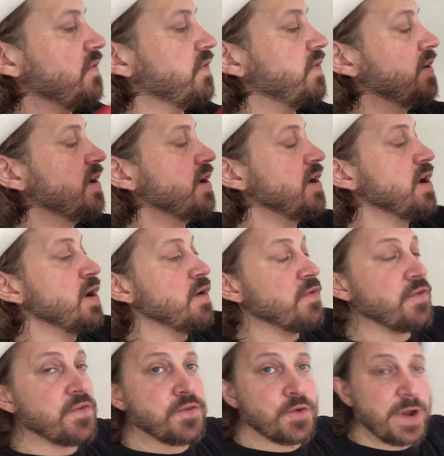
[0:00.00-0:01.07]

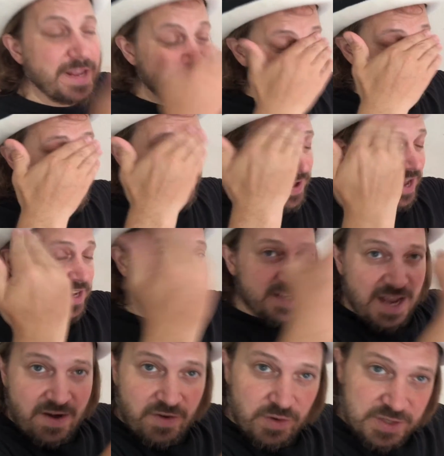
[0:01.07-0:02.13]
fringe effect, because
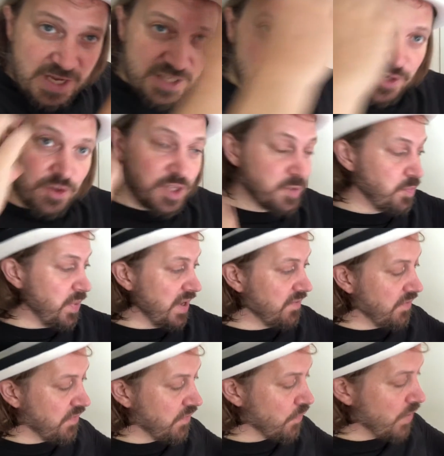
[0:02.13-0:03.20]
Ariel's actually got this big
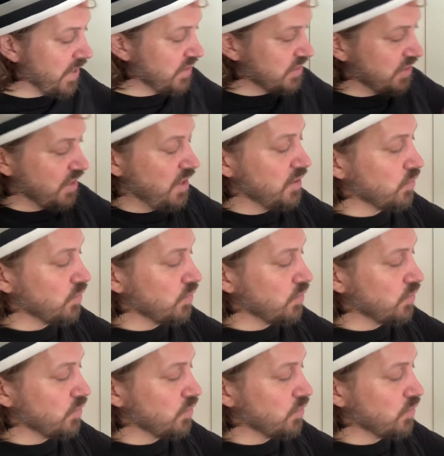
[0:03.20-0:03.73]
fringe that goes